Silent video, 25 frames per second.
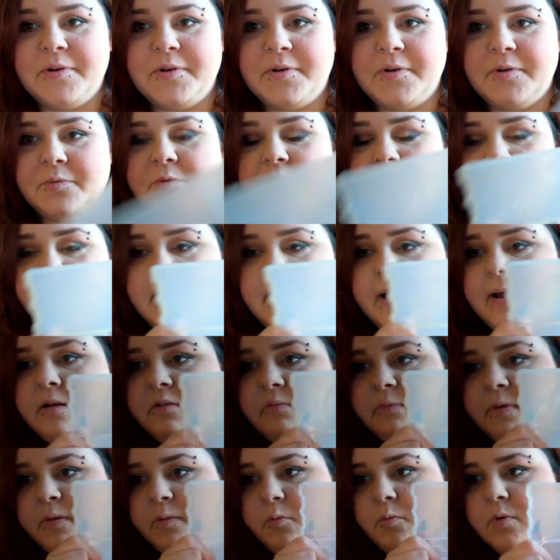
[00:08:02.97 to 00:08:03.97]
will probably
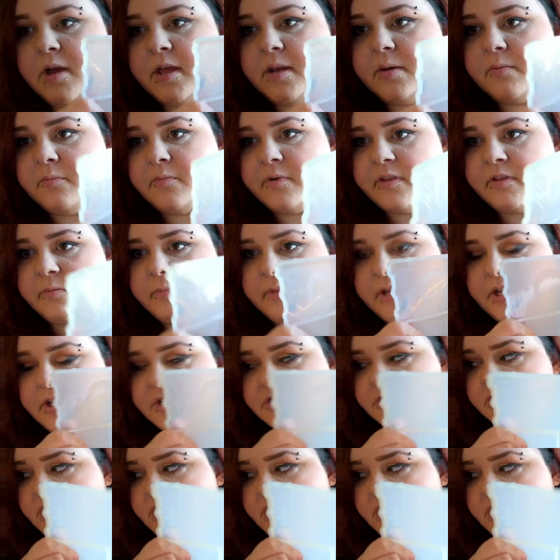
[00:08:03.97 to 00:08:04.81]
be one with me trying